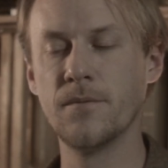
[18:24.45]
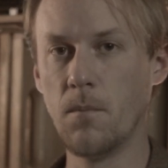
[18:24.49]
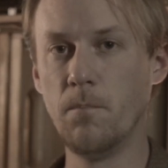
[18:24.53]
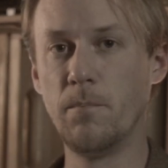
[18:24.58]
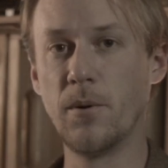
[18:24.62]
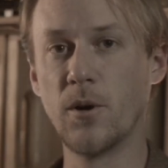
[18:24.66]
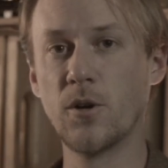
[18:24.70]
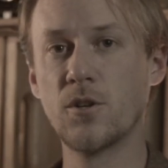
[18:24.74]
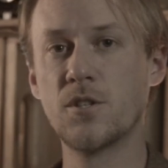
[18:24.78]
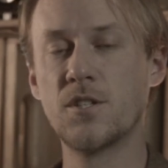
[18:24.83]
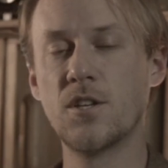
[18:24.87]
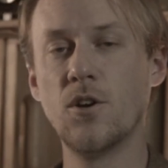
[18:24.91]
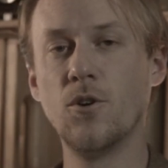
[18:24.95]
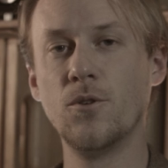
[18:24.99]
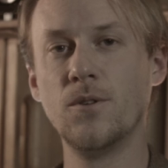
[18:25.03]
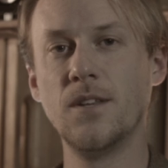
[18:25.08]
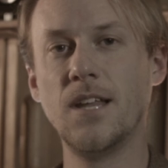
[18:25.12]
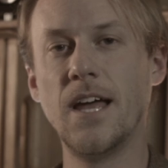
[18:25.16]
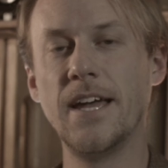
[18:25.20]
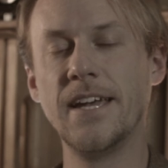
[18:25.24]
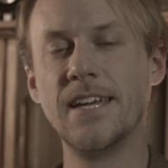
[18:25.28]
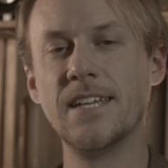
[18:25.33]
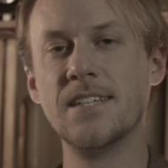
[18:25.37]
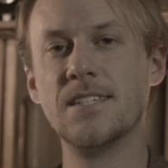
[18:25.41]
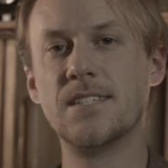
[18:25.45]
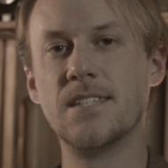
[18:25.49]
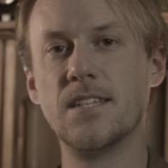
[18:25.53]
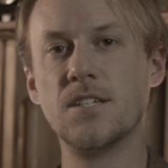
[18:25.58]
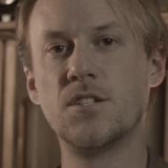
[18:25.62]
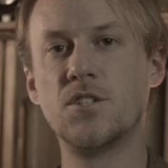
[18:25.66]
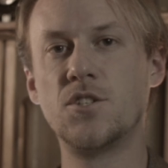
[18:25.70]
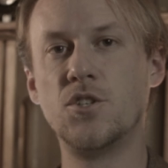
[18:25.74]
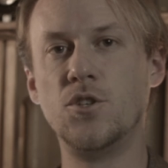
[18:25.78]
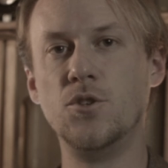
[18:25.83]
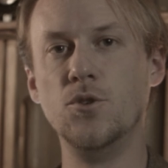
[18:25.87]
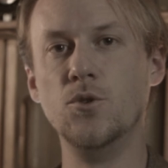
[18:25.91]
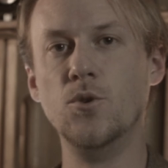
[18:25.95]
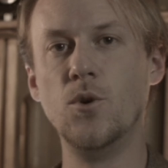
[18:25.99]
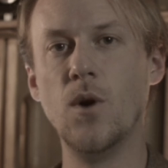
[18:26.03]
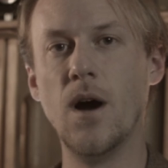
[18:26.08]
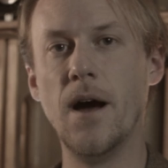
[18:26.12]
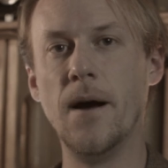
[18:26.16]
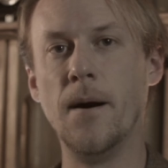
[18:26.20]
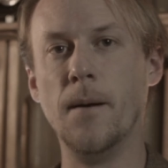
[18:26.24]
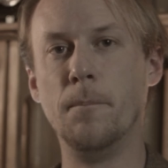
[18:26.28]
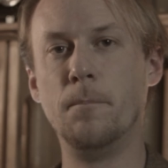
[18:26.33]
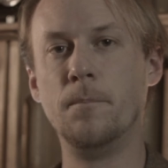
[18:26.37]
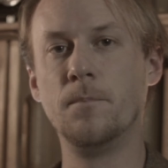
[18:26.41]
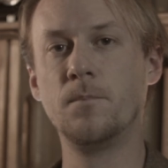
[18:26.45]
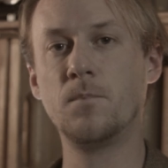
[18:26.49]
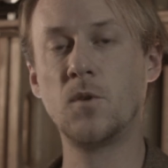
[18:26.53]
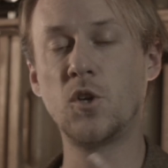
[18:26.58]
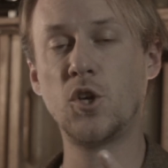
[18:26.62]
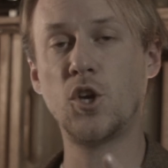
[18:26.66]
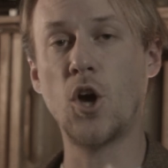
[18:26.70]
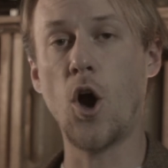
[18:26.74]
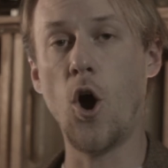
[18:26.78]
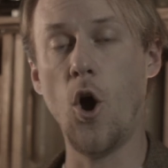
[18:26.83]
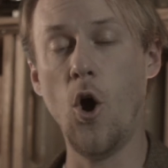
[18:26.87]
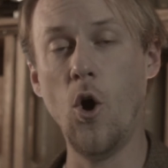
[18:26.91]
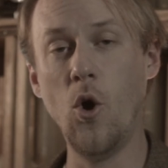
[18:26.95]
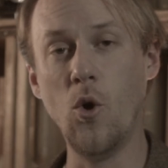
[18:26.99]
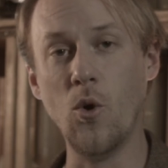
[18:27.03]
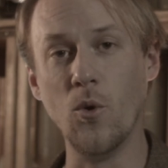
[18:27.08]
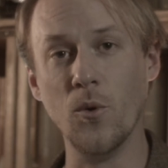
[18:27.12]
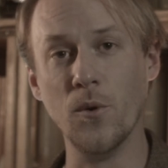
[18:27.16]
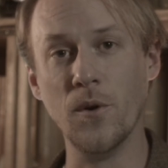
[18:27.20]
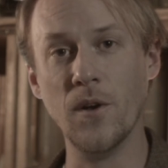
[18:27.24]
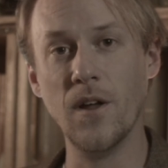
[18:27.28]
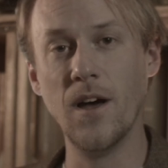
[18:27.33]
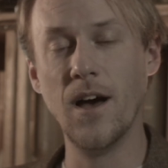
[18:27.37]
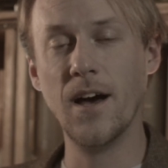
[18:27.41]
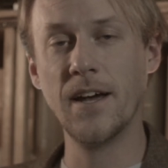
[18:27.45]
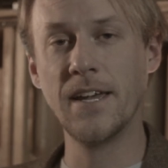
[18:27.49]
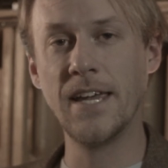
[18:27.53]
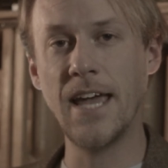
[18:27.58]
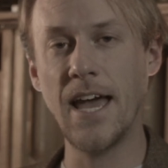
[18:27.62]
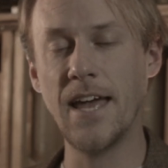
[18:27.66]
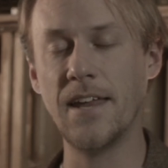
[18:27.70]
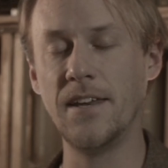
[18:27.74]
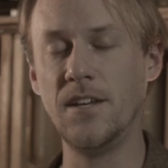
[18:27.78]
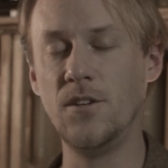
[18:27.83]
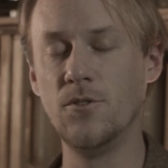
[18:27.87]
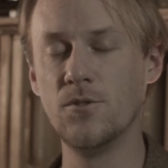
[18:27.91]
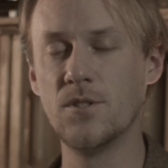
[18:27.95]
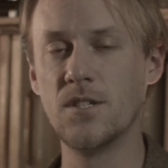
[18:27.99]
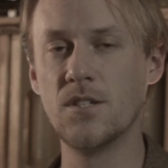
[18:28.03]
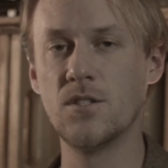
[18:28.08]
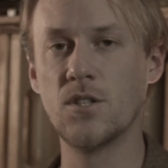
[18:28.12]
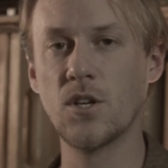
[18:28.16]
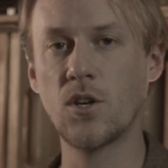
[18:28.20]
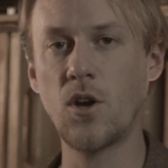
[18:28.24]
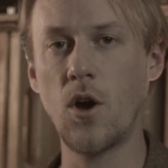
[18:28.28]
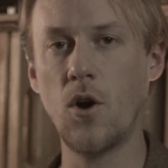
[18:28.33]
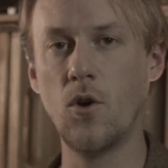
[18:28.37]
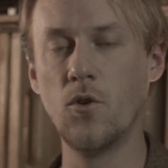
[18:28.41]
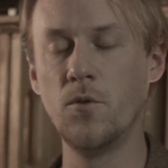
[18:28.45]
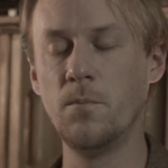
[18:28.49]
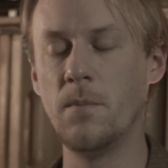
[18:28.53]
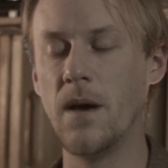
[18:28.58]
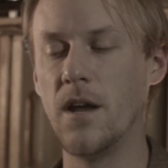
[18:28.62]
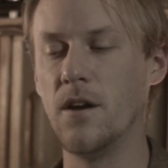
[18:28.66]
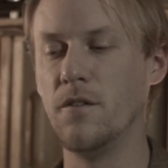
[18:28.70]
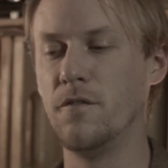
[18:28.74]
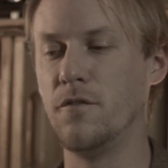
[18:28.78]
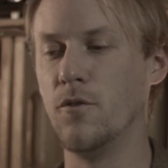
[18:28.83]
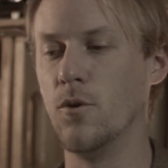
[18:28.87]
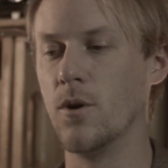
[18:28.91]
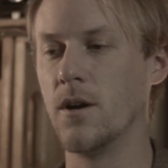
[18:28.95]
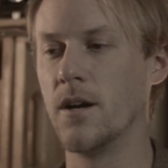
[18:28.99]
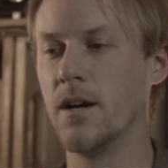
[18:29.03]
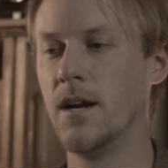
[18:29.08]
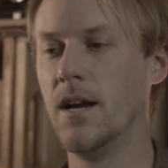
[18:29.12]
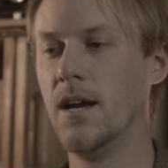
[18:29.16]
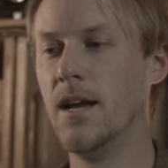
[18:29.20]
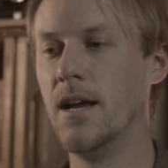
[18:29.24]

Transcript: Bergson likens this to a cone. Again, he uses the cone metaphor.